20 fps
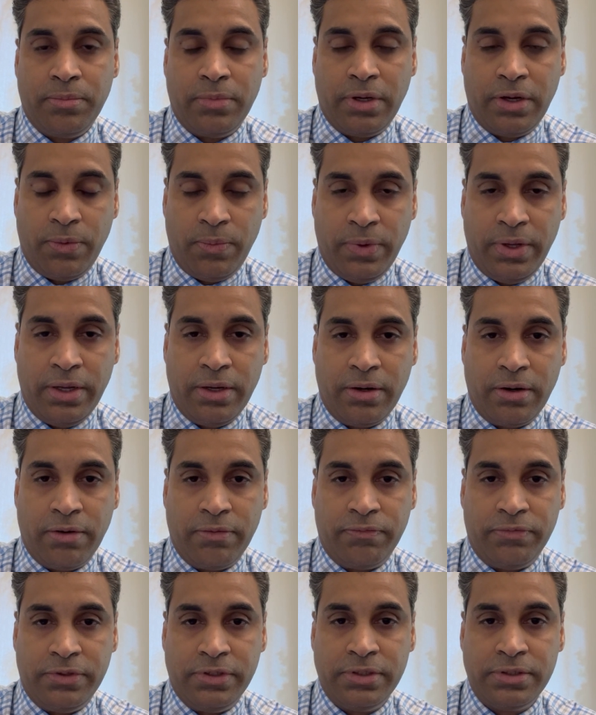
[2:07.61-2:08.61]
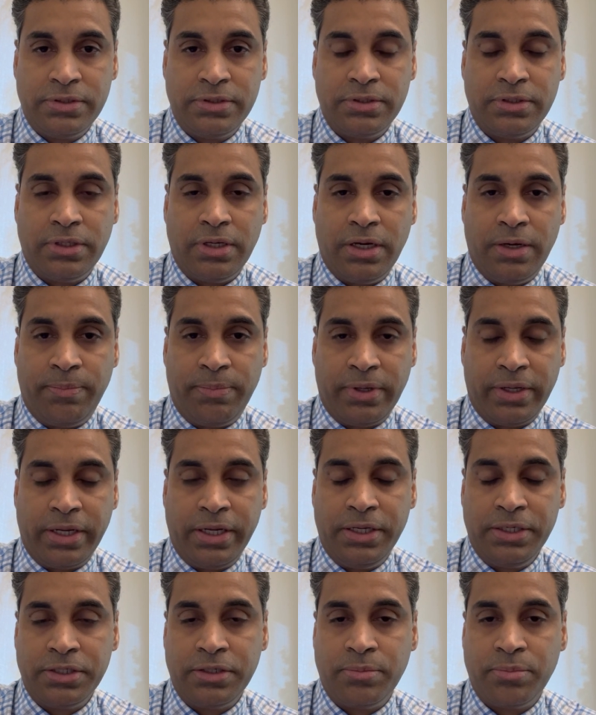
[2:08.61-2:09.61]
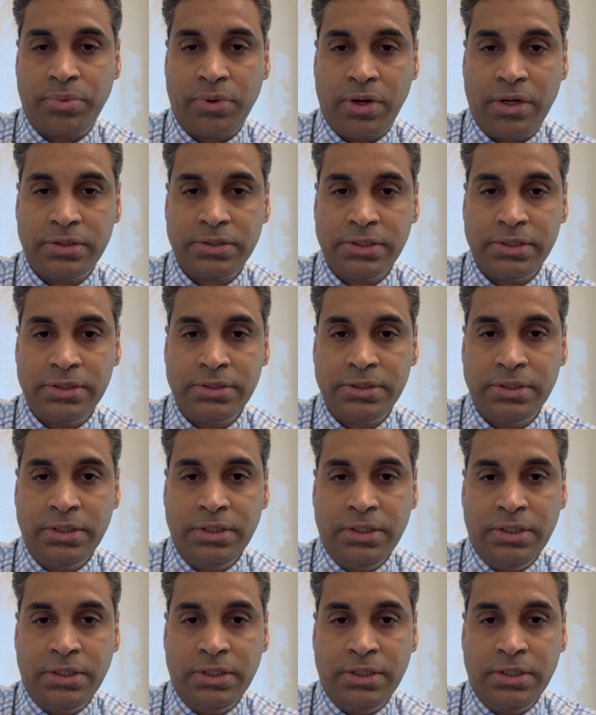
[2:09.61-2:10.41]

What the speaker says: aware of this application process.